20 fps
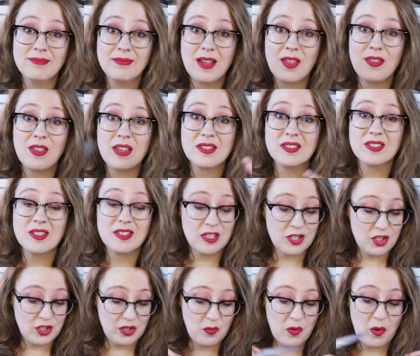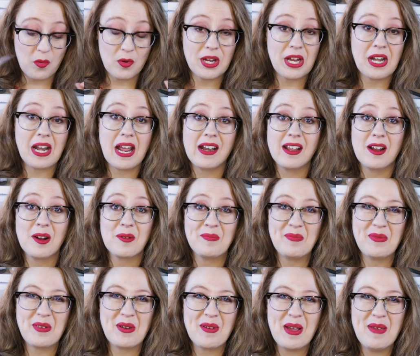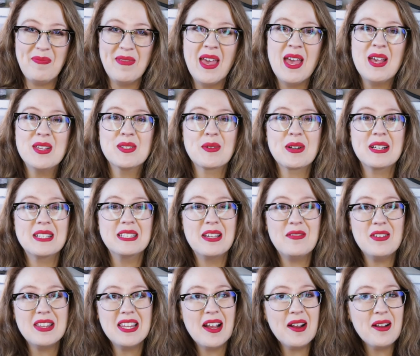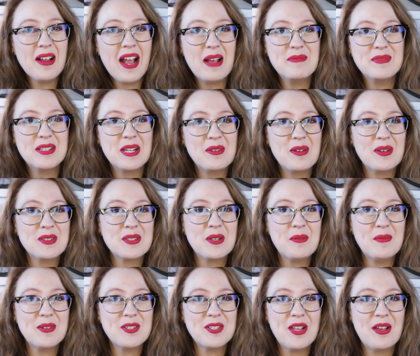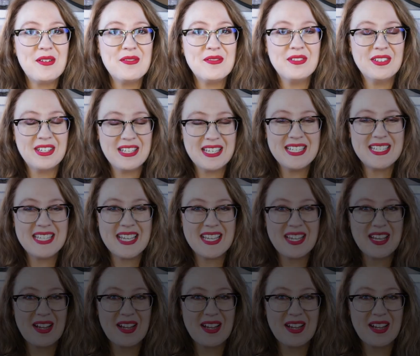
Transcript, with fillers: I think is essentially what we're getting at here, all right? So we're going to leave it there. I'm sending you all so much love, and take